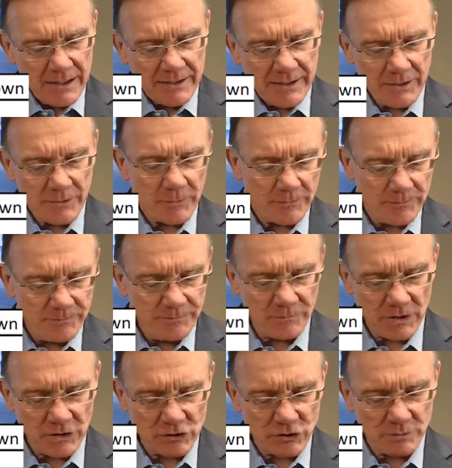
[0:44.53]
Now,
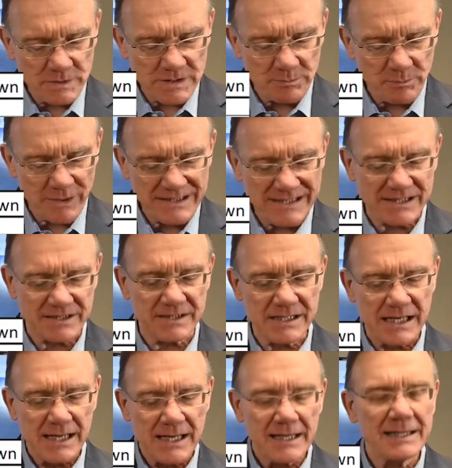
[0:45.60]
in terms of
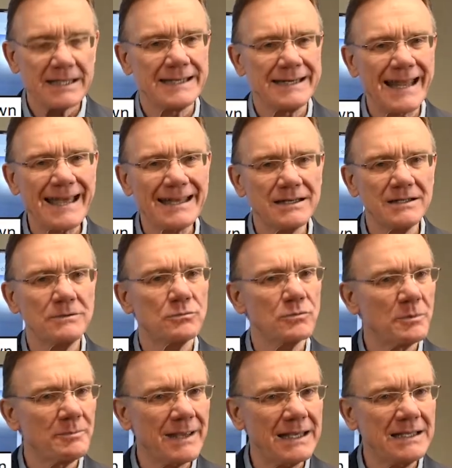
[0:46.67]
prices, Kanata
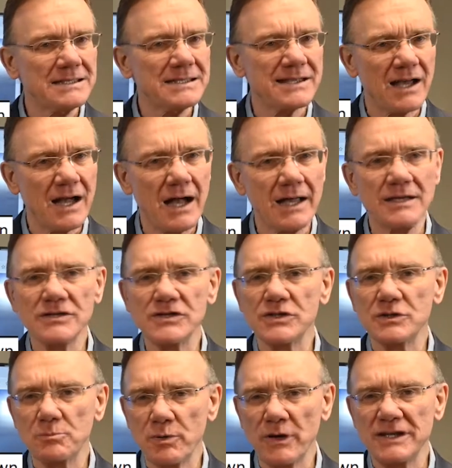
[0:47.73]
remains the
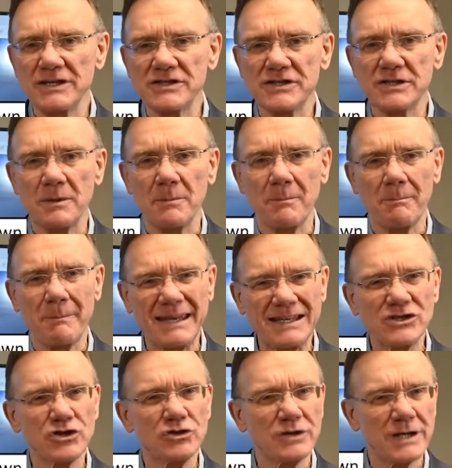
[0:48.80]
highest priced
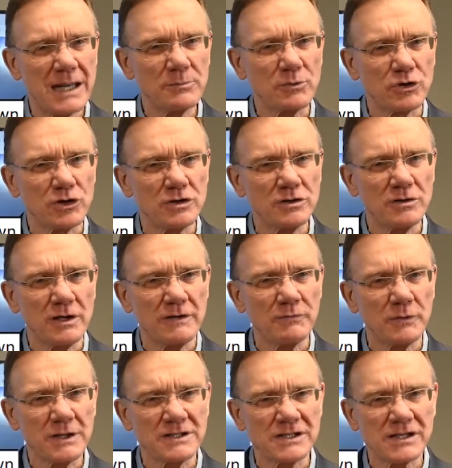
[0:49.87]
major neighborhood,
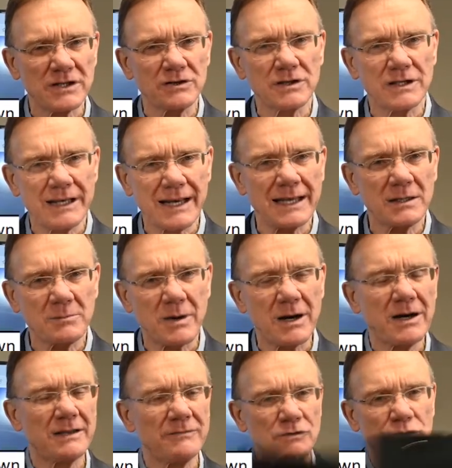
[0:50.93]
if we consider Kanata,
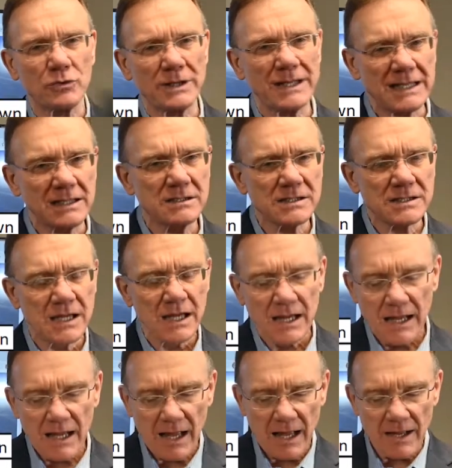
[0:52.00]
Barrhaven, and Orleans.
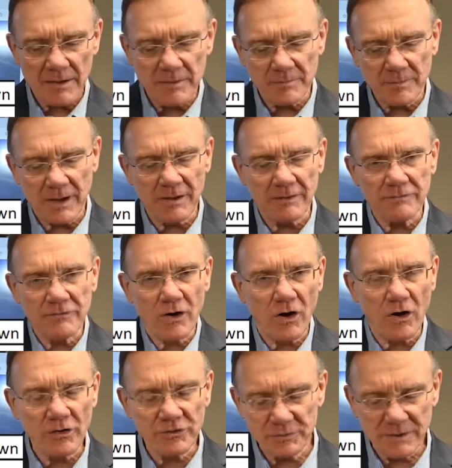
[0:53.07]
Um,
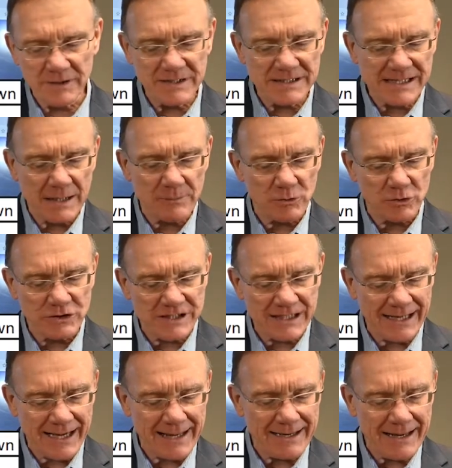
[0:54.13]
of all three of these neighborhoods,
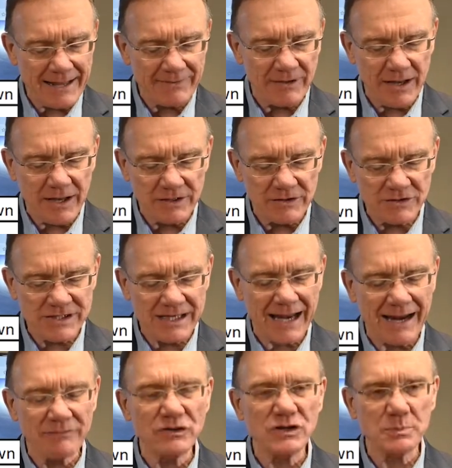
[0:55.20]
Kanata had the highest
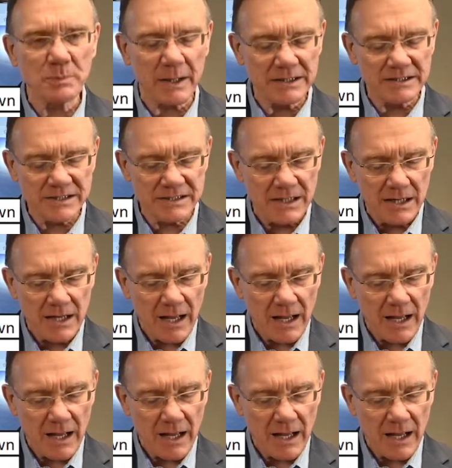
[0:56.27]
average price